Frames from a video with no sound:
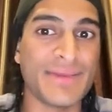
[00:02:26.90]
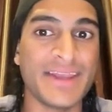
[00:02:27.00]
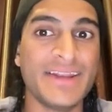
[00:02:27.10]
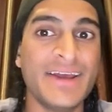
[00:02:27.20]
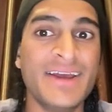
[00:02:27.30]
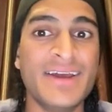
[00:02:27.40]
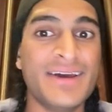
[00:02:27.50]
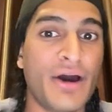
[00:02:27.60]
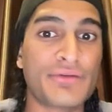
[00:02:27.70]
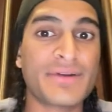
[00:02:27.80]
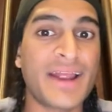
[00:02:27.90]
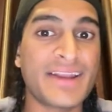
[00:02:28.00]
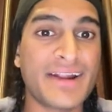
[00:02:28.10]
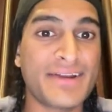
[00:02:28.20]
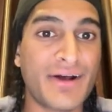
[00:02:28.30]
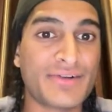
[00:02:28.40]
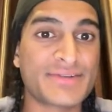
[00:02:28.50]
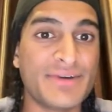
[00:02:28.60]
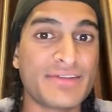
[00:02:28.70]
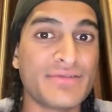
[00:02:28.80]
They made
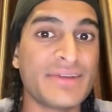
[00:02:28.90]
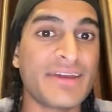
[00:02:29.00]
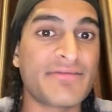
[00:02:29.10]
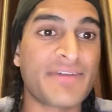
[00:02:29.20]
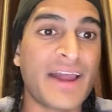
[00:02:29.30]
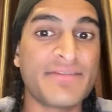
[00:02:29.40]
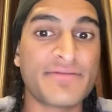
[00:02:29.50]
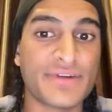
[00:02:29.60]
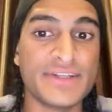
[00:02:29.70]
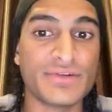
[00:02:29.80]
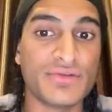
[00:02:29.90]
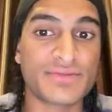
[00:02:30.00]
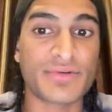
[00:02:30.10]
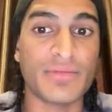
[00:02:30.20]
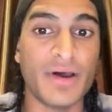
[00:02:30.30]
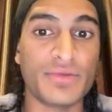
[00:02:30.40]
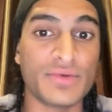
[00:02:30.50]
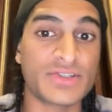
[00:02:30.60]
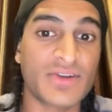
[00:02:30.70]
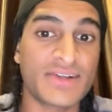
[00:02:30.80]
$199 a month. You can get 5 free tools per month,
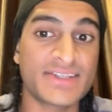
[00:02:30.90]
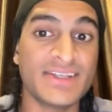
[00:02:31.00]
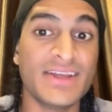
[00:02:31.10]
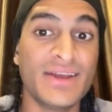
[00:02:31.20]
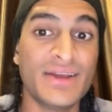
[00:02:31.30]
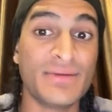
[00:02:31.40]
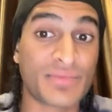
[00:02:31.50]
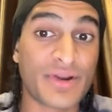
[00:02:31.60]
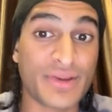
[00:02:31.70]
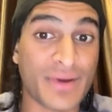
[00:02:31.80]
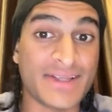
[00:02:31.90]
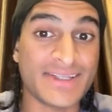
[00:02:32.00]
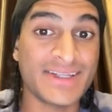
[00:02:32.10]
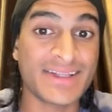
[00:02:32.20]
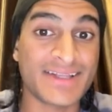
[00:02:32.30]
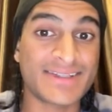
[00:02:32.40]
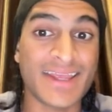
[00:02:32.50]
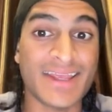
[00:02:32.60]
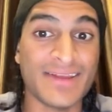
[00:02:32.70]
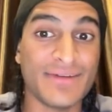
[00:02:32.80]
which is honestly pretty crazy. That's
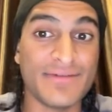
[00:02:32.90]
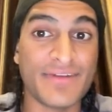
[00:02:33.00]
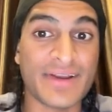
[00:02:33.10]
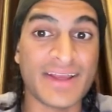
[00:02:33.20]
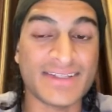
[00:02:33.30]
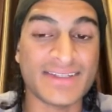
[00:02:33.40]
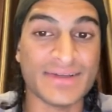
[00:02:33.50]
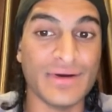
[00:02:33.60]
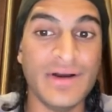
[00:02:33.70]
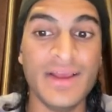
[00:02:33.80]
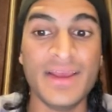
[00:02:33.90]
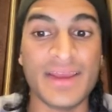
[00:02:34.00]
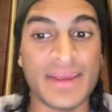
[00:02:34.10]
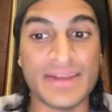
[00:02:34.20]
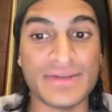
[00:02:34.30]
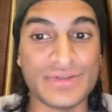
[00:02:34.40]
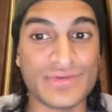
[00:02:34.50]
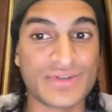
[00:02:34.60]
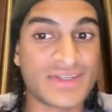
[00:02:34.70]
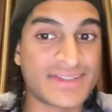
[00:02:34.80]
a very nice deal. And
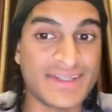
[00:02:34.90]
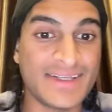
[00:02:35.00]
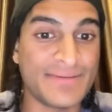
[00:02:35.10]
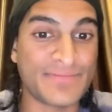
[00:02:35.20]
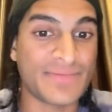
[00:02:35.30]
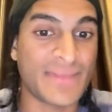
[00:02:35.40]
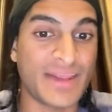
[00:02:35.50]
you can just see